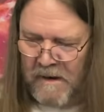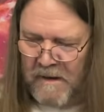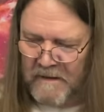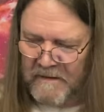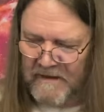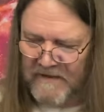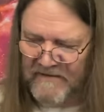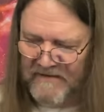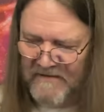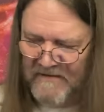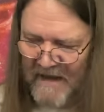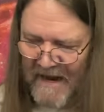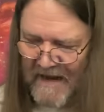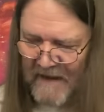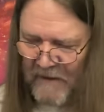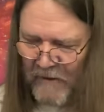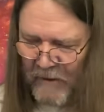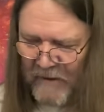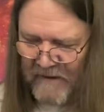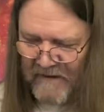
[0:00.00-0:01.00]
This is
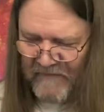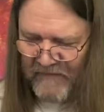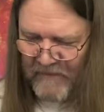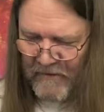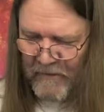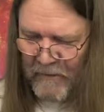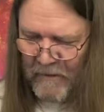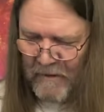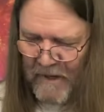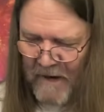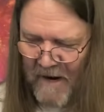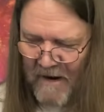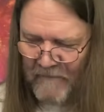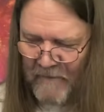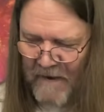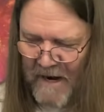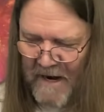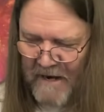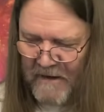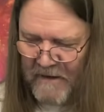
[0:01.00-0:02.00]
like looking for new love
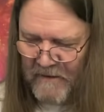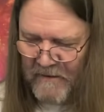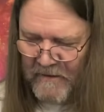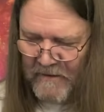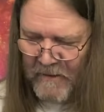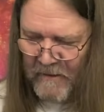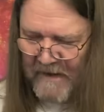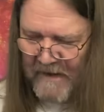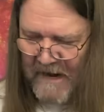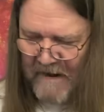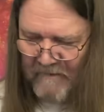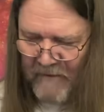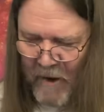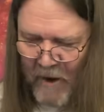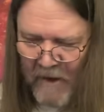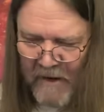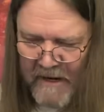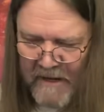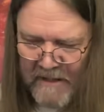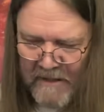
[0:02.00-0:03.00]
right here that don't have
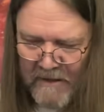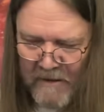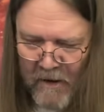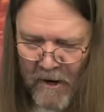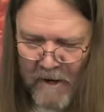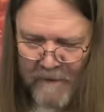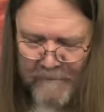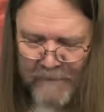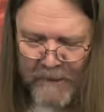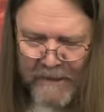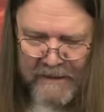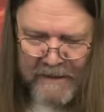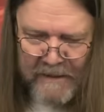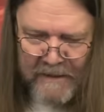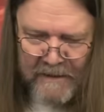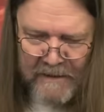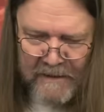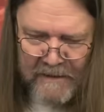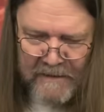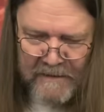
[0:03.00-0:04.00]
heartache and heartbreak
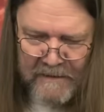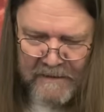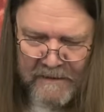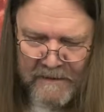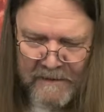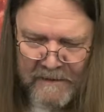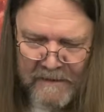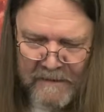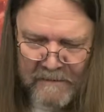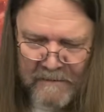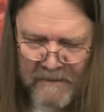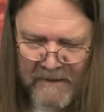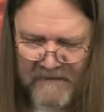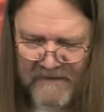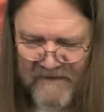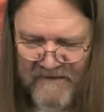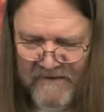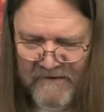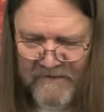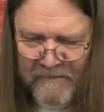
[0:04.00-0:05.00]
in it. But
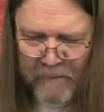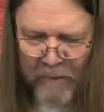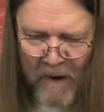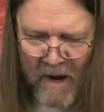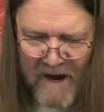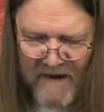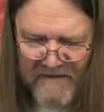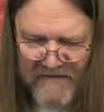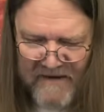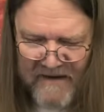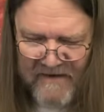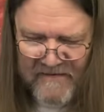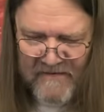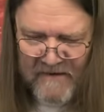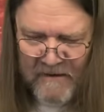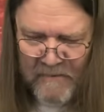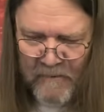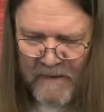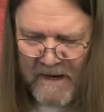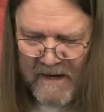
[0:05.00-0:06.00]
this is
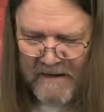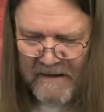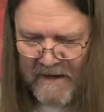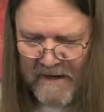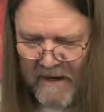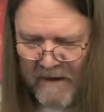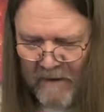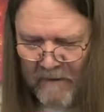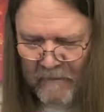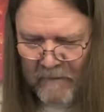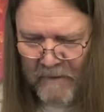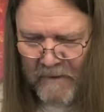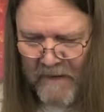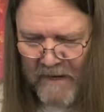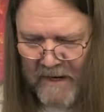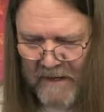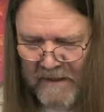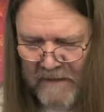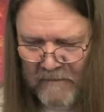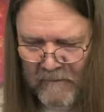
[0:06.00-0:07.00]
processing right now,
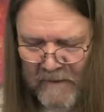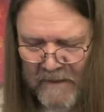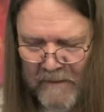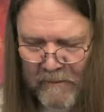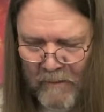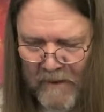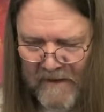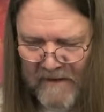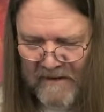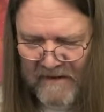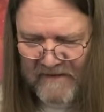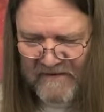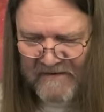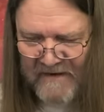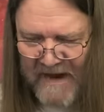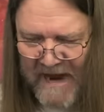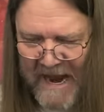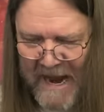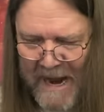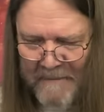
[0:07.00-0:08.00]
right? Really wanted this
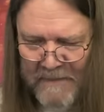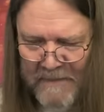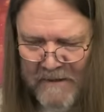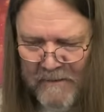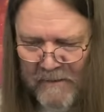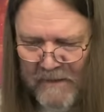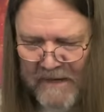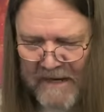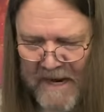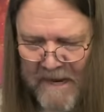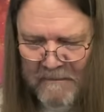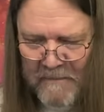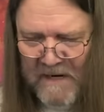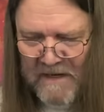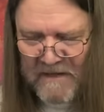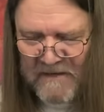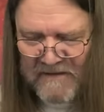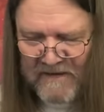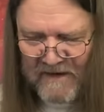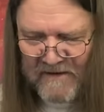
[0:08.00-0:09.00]
to happen. I really had my
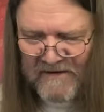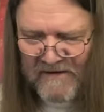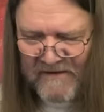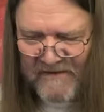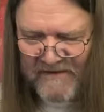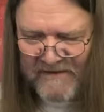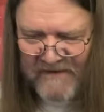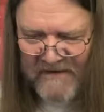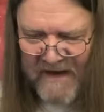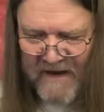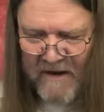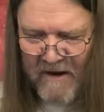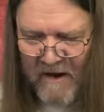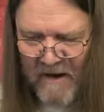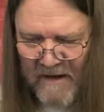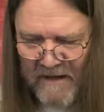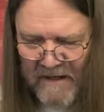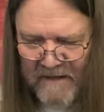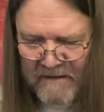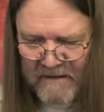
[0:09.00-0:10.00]
intentions set
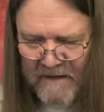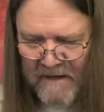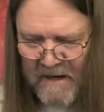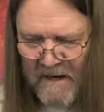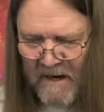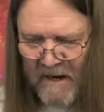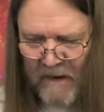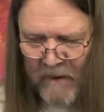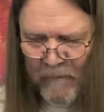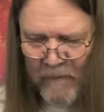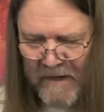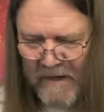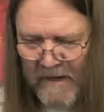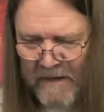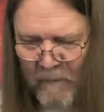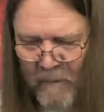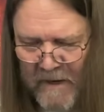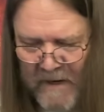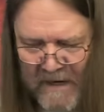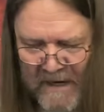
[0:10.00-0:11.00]
on it. I don't really
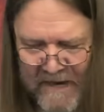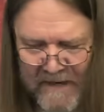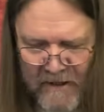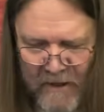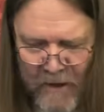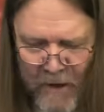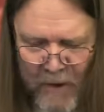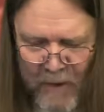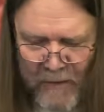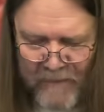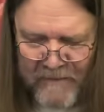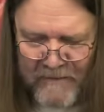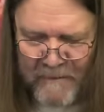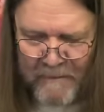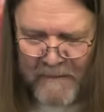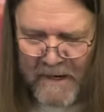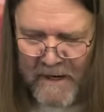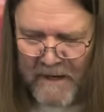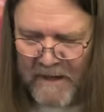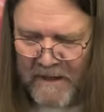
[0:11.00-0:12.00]
want to let go of it,
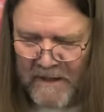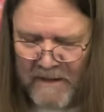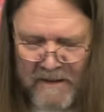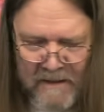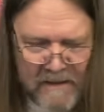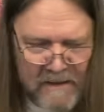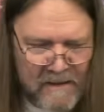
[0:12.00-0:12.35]
Mike.